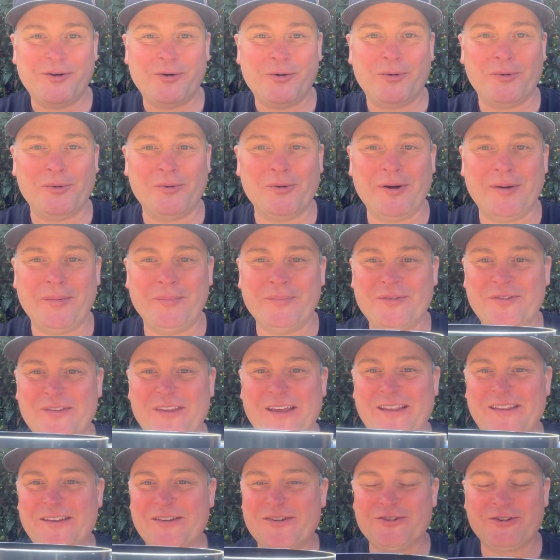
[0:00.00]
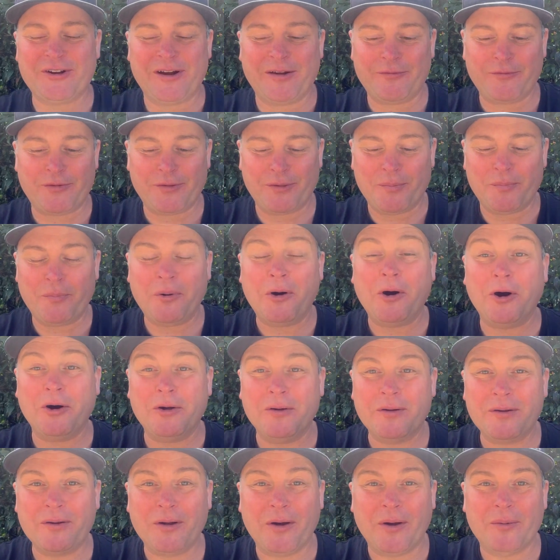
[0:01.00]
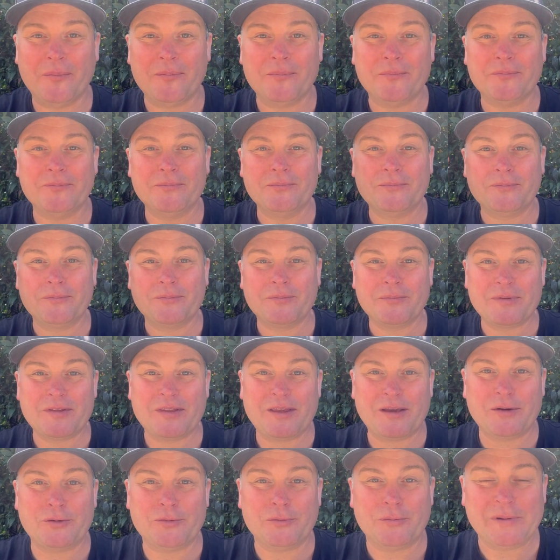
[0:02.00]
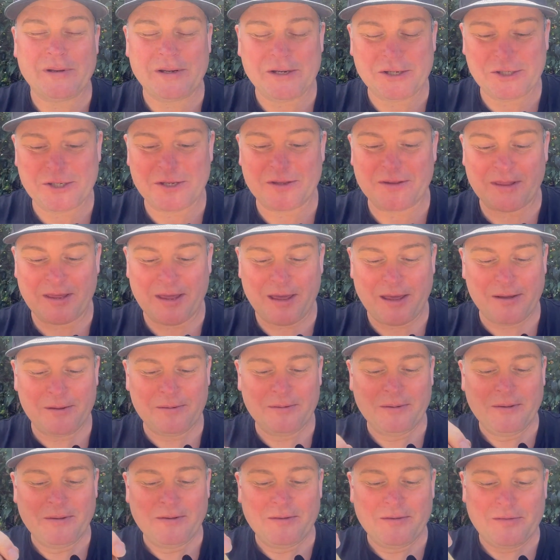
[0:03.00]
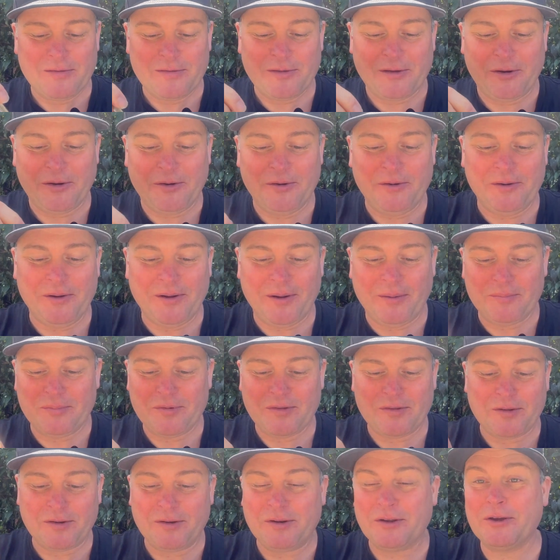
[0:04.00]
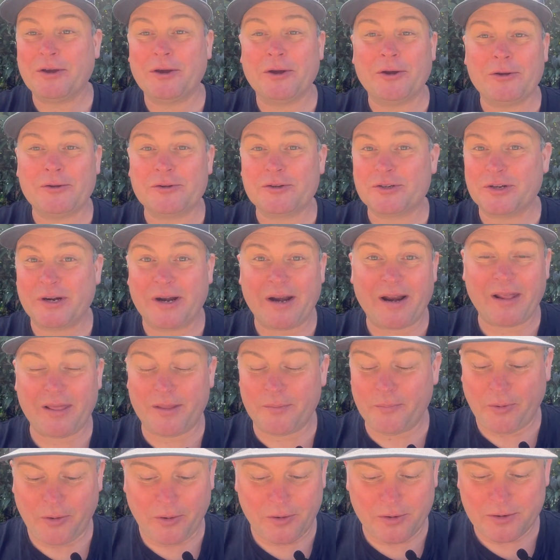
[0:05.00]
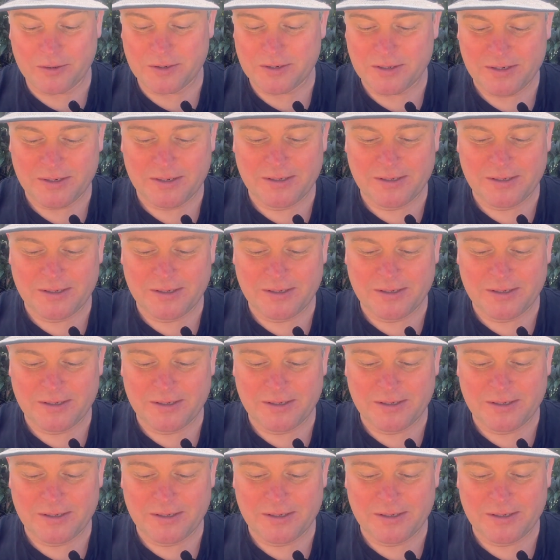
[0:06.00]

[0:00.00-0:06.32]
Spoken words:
All right, I'm eating this straight from the pot. I'm sick of doing dishes now, so I'm just going to go straight out of the pot.